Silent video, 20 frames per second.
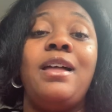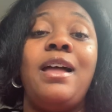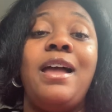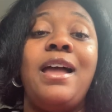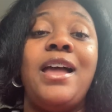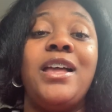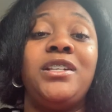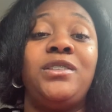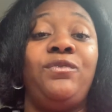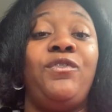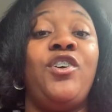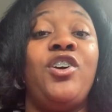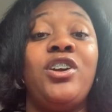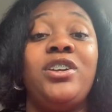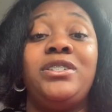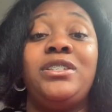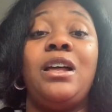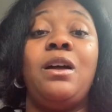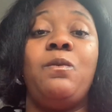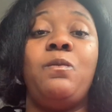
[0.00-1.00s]
as far
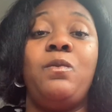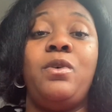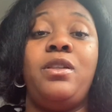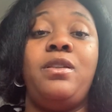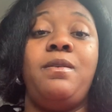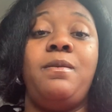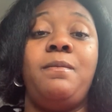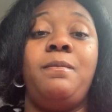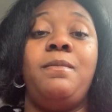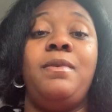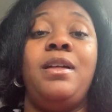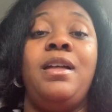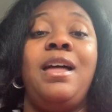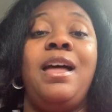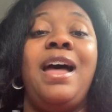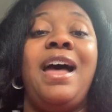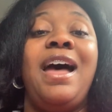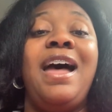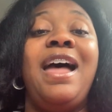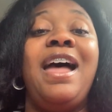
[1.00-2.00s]
as I want them.
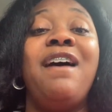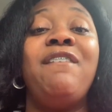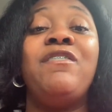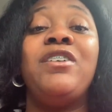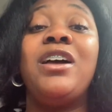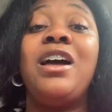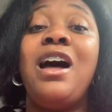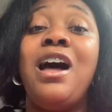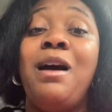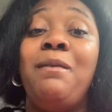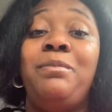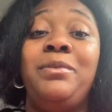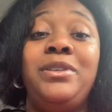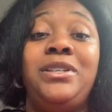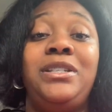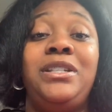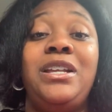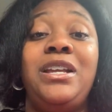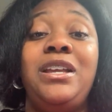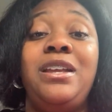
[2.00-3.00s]
I have
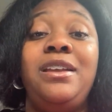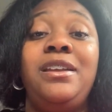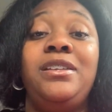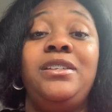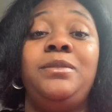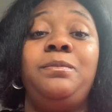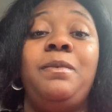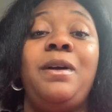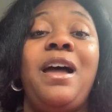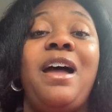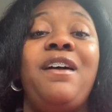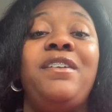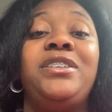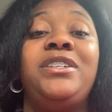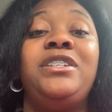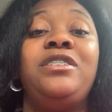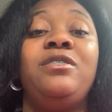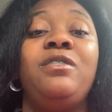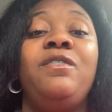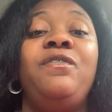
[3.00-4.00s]
accomplished things, but I
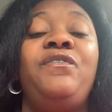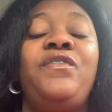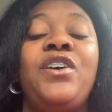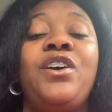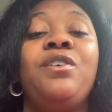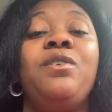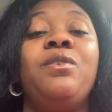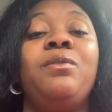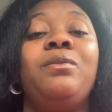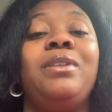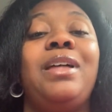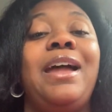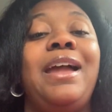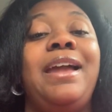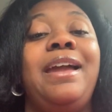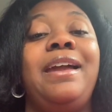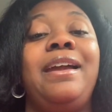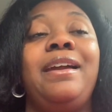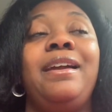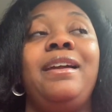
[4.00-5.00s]
still felt
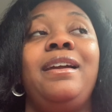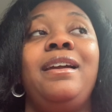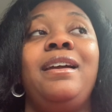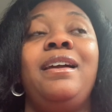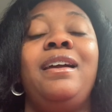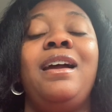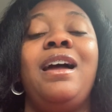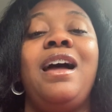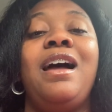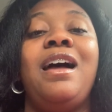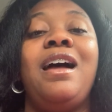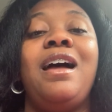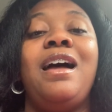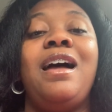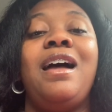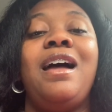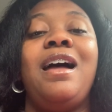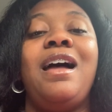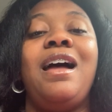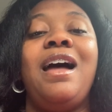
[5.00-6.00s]
like
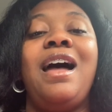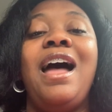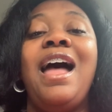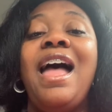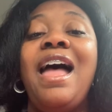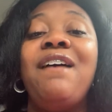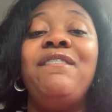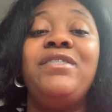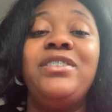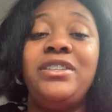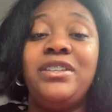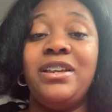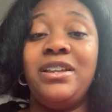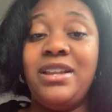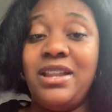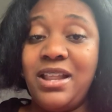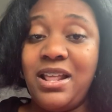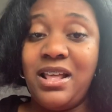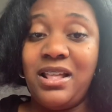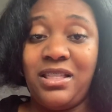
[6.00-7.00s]
I haven't done
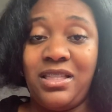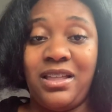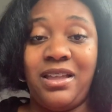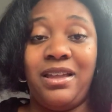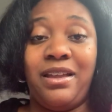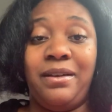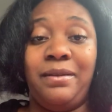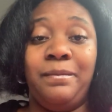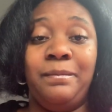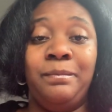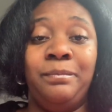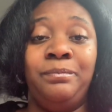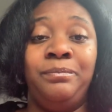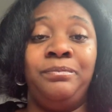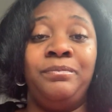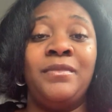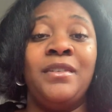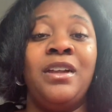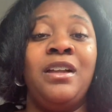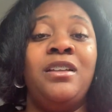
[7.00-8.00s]
anything.
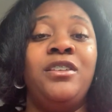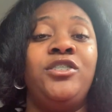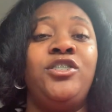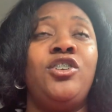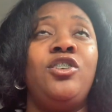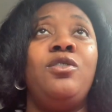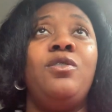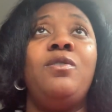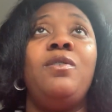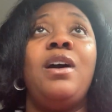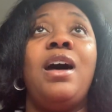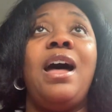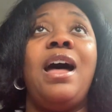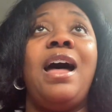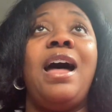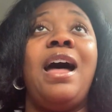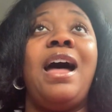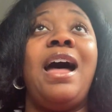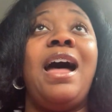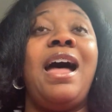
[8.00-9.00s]
So
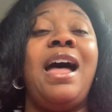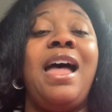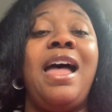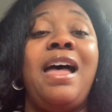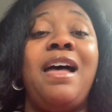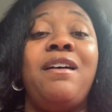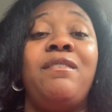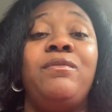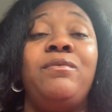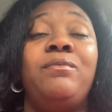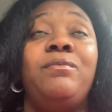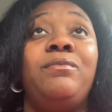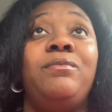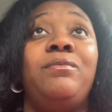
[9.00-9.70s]
I have,